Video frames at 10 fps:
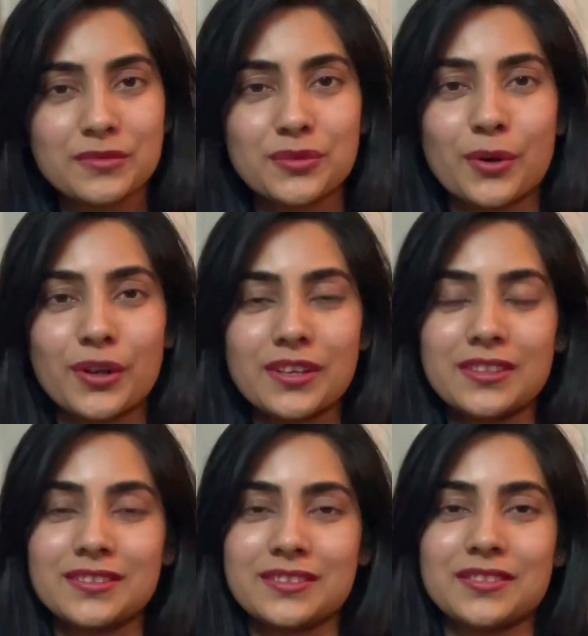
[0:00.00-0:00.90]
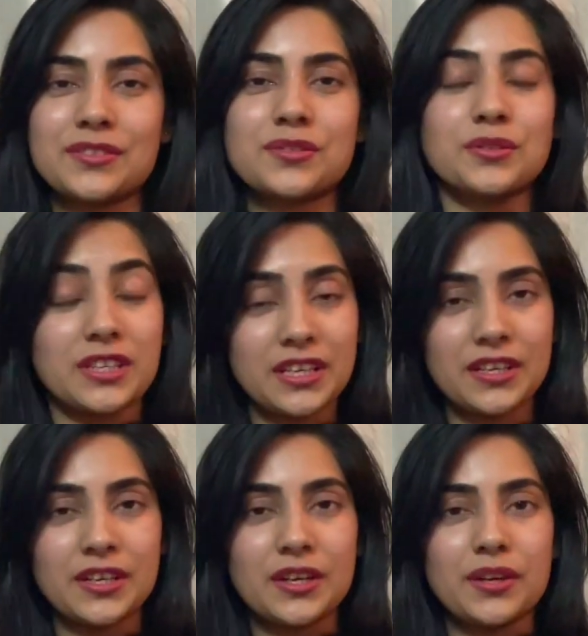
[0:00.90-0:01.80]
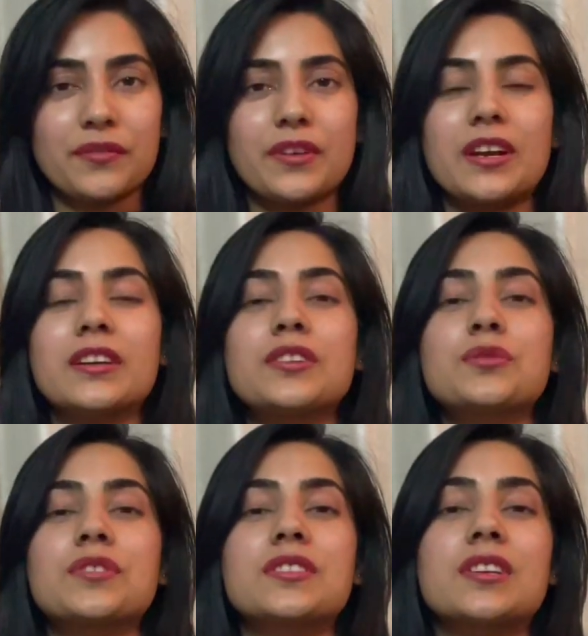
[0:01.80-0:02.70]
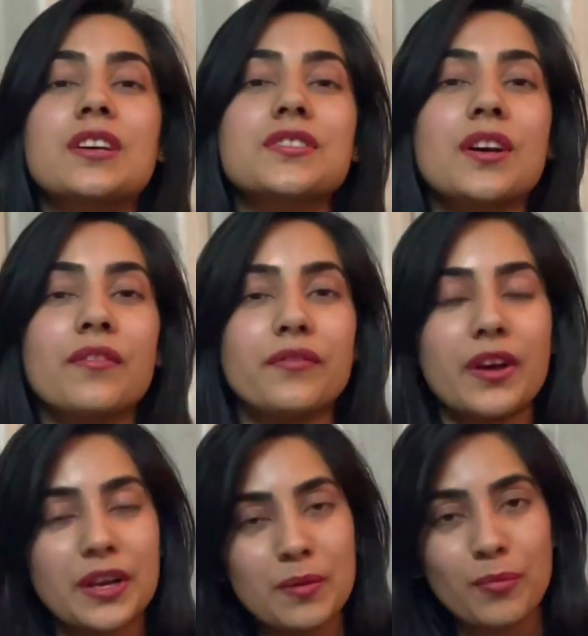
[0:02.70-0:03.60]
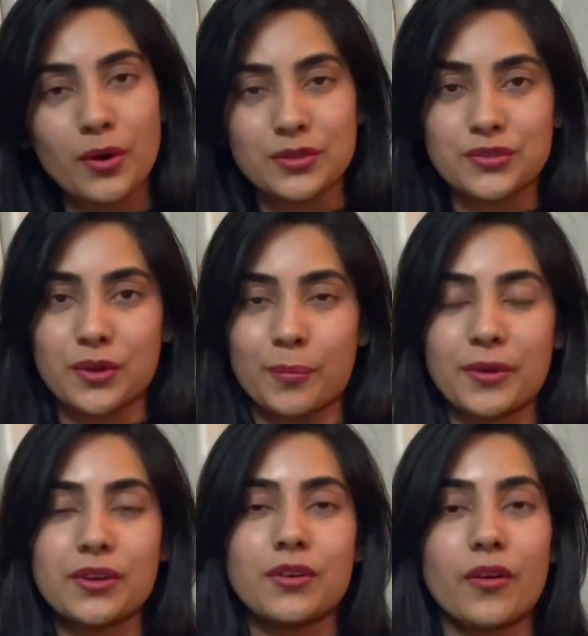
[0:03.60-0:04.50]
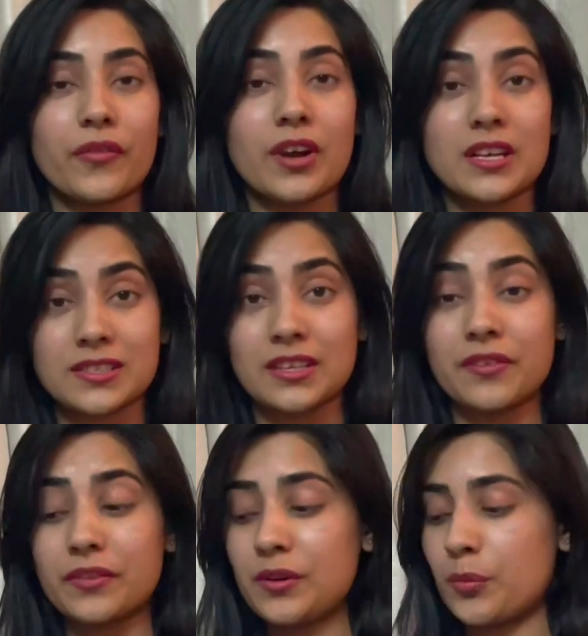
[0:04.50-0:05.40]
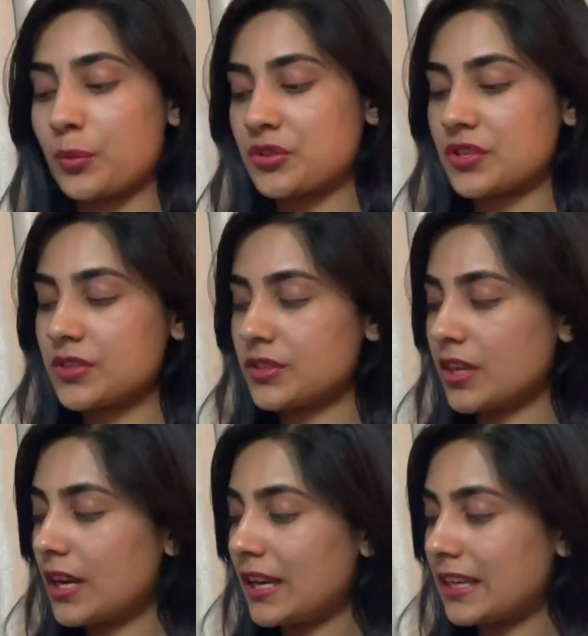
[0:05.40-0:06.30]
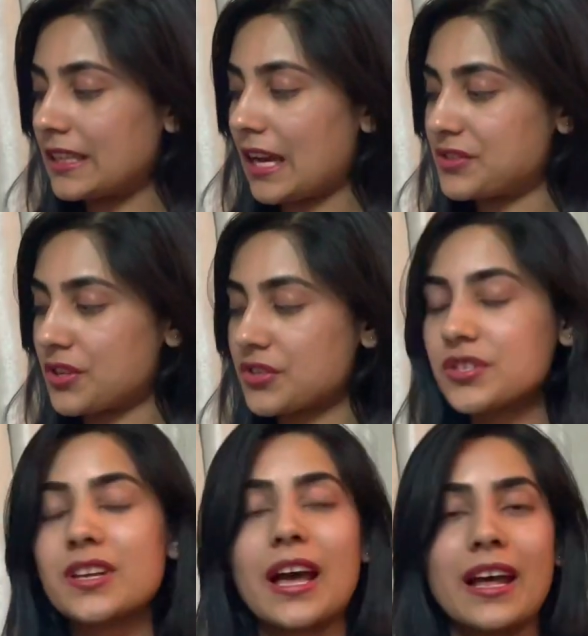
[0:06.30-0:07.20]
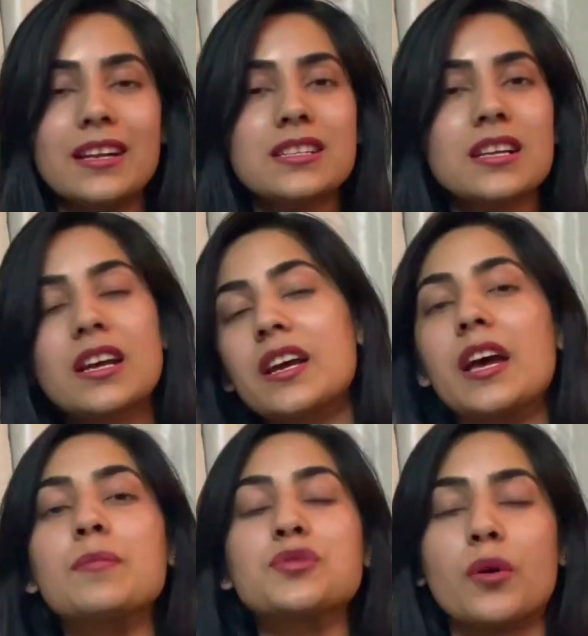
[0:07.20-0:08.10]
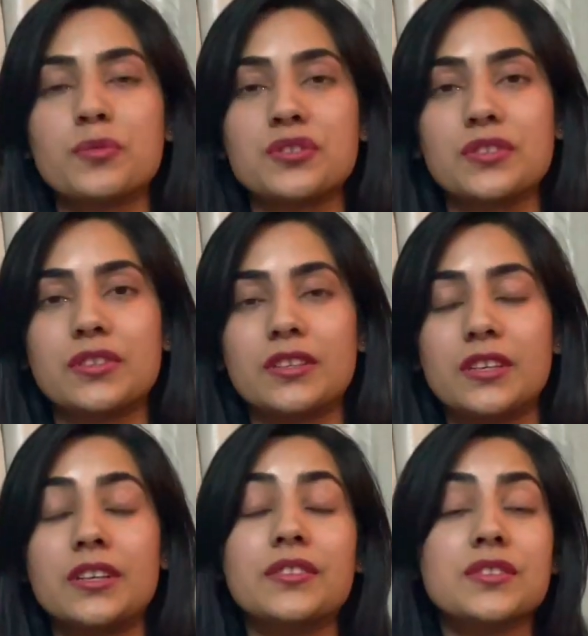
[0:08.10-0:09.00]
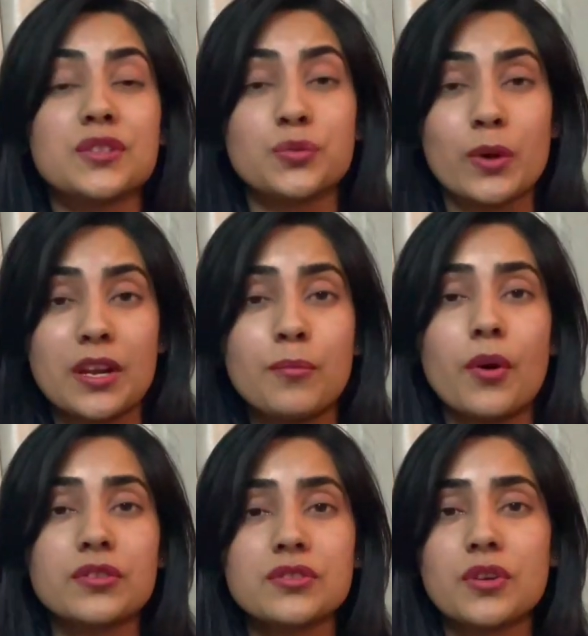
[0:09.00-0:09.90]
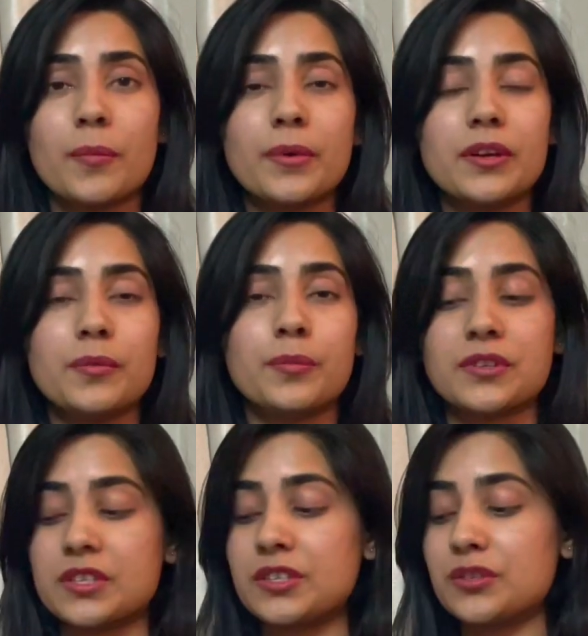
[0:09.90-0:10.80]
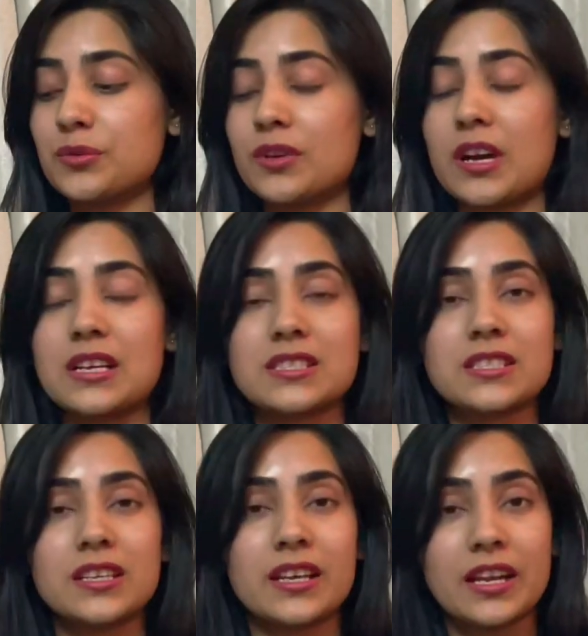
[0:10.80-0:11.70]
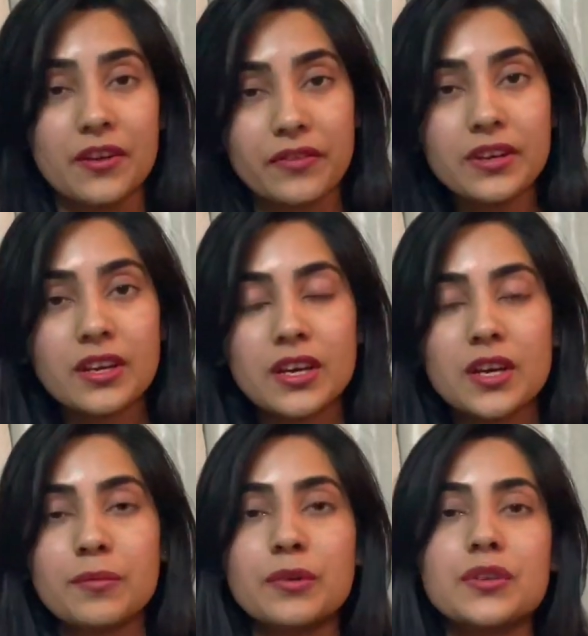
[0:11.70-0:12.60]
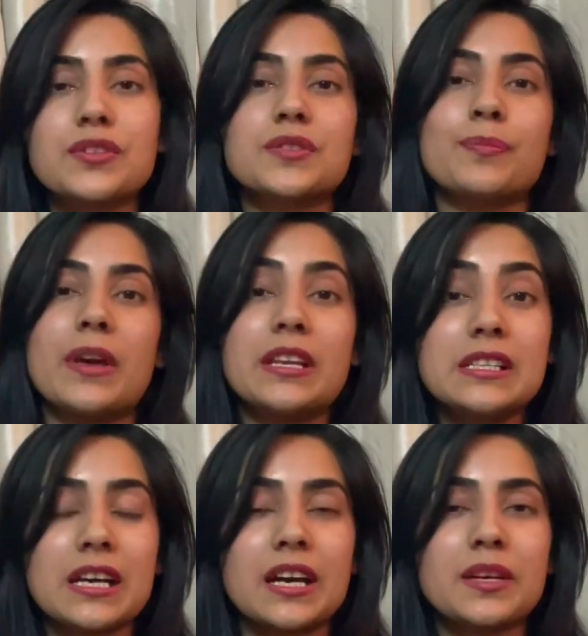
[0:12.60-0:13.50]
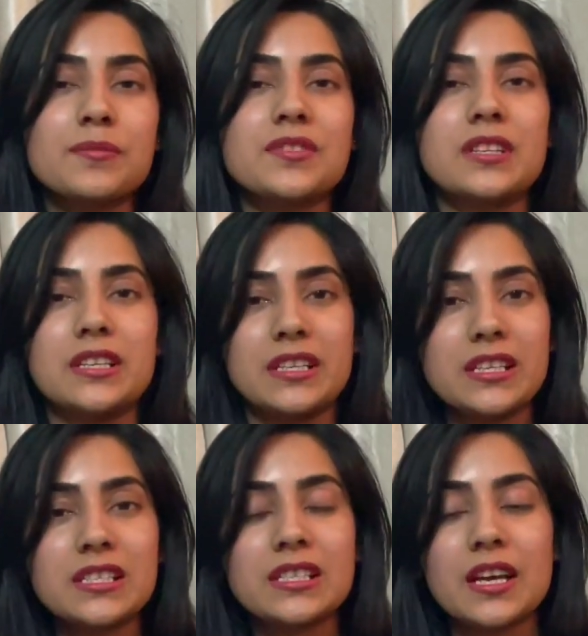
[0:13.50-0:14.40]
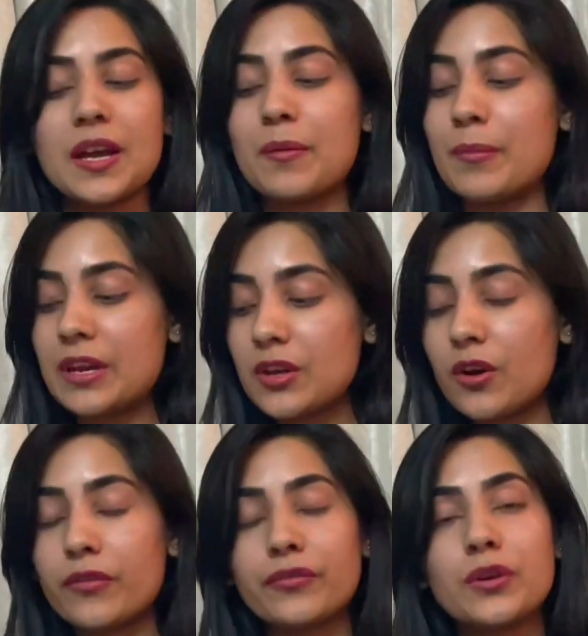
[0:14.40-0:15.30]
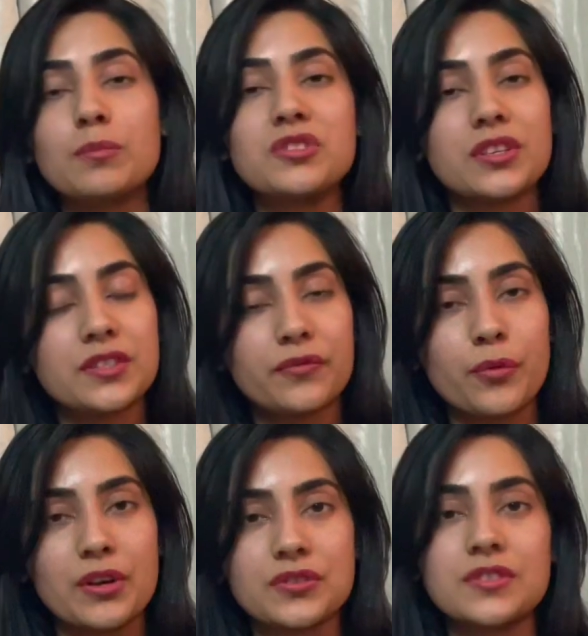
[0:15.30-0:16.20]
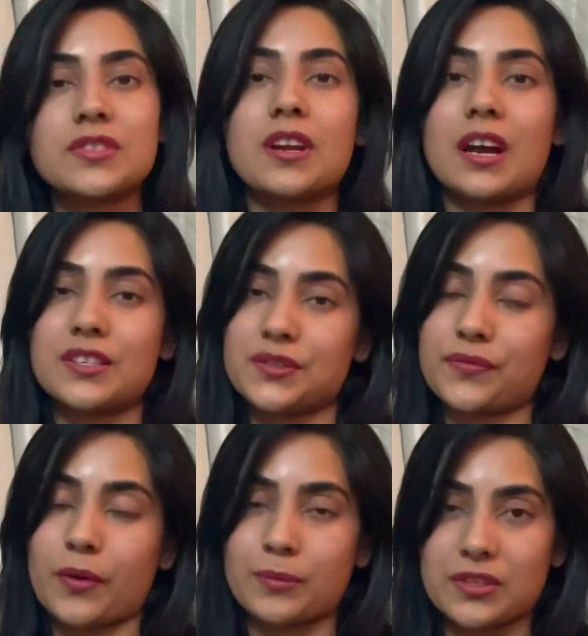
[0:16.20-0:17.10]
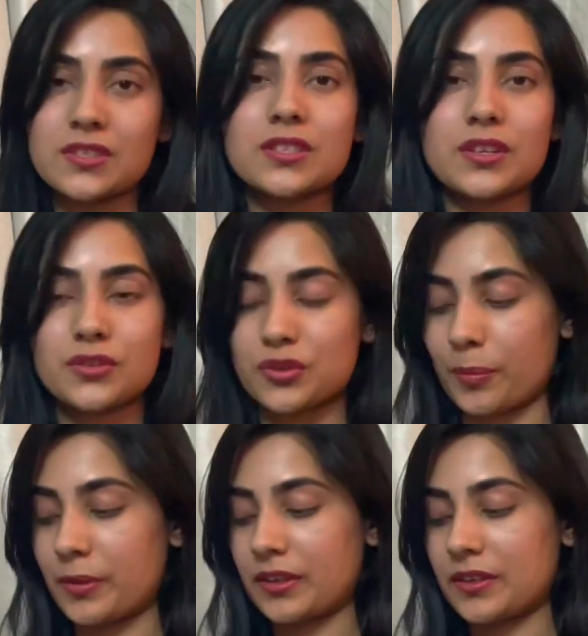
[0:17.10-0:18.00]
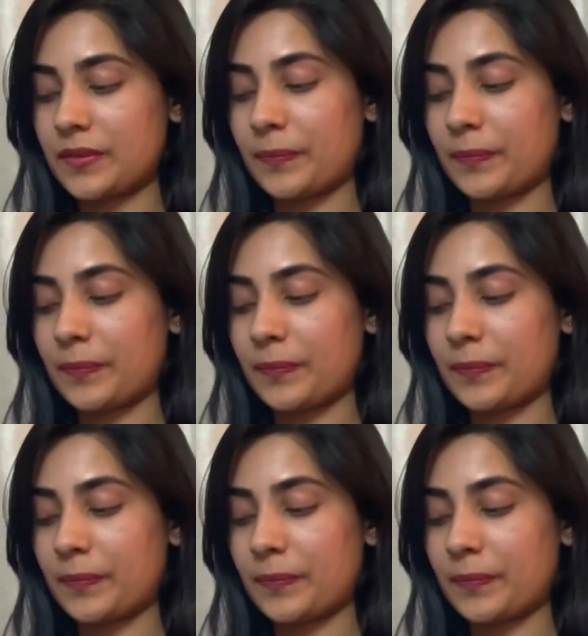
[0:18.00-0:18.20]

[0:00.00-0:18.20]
all. Today we are here to discuss a very important topic of class 11, which is digestion and absorption. This is very important topic pertaining to class 11 because many times in NEET, many of the objective questions are asked from this topic.